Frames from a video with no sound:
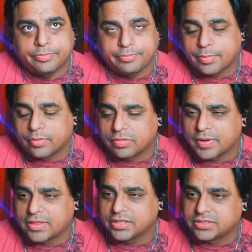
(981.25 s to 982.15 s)
people were
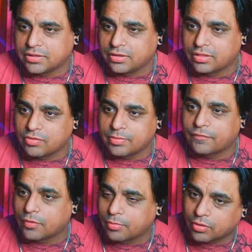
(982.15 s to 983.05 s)
expecting Injustice three
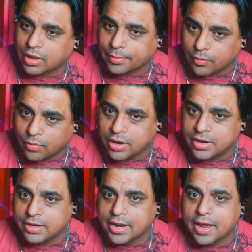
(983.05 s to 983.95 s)
before Mortal Kombat
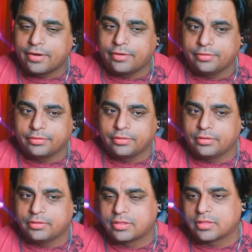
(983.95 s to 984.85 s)
one, and now
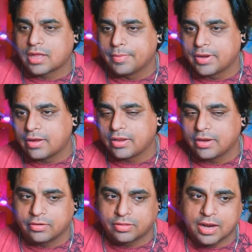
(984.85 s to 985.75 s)
this coming out
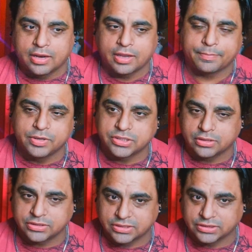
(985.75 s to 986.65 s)
here is kind of like pushing
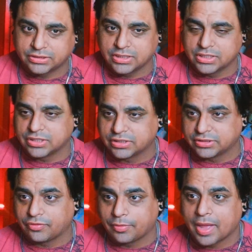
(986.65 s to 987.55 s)
Injustice,
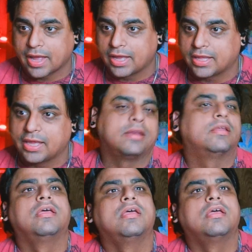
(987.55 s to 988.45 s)
Injustice three back again.
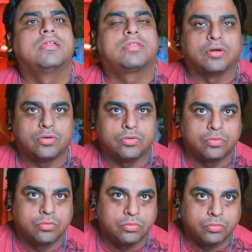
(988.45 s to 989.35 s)
So
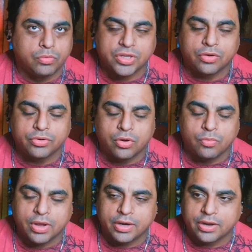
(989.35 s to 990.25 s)
we don't know
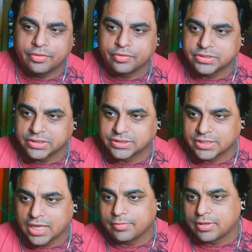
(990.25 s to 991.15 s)
when another Injustice
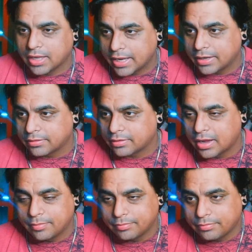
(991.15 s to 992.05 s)
game can
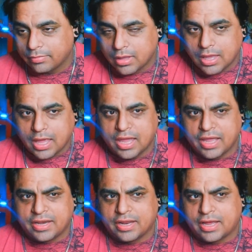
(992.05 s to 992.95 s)
come,
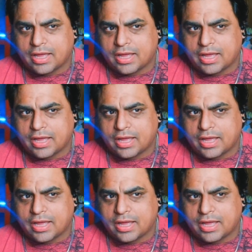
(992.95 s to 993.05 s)
and